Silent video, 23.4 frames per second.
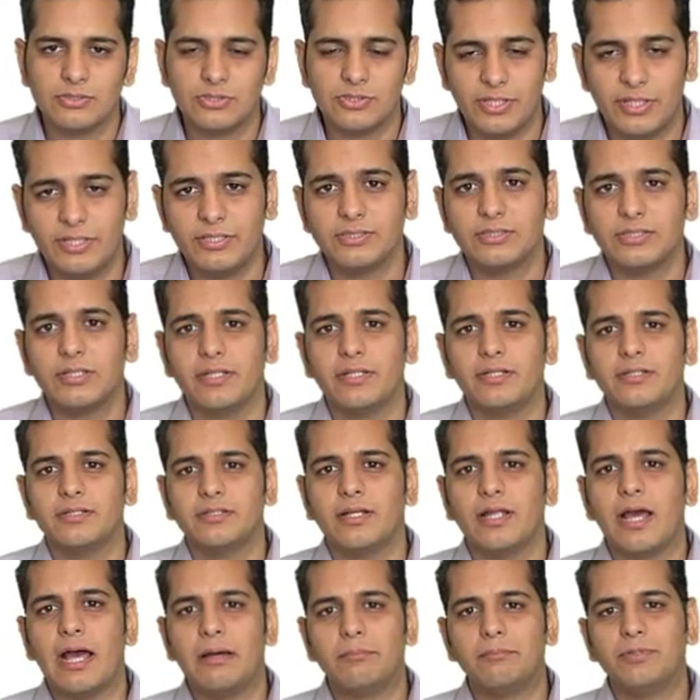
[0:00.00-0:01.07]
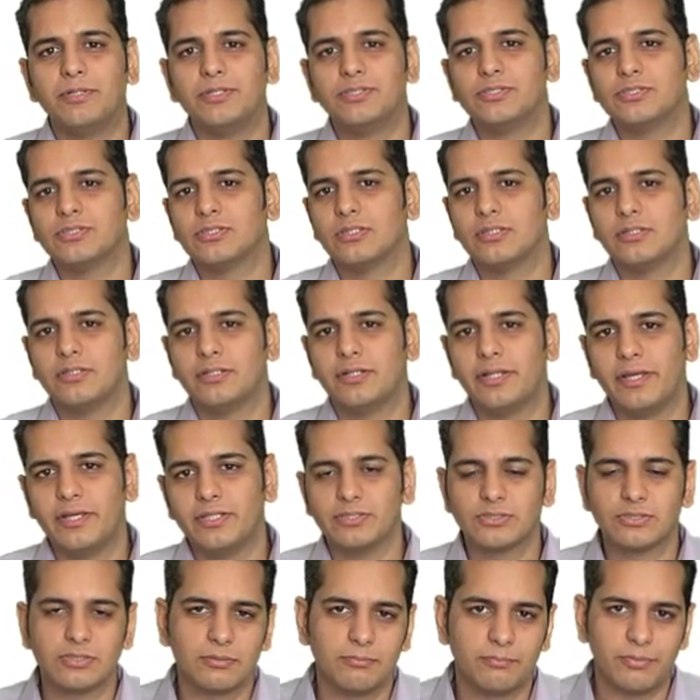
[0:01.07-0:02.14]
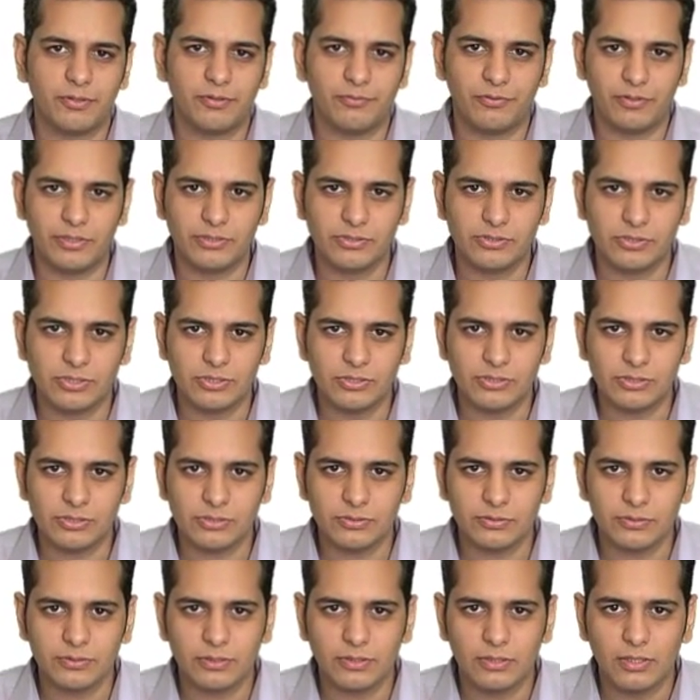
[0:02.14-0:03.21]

change in habits, tastes, preferences,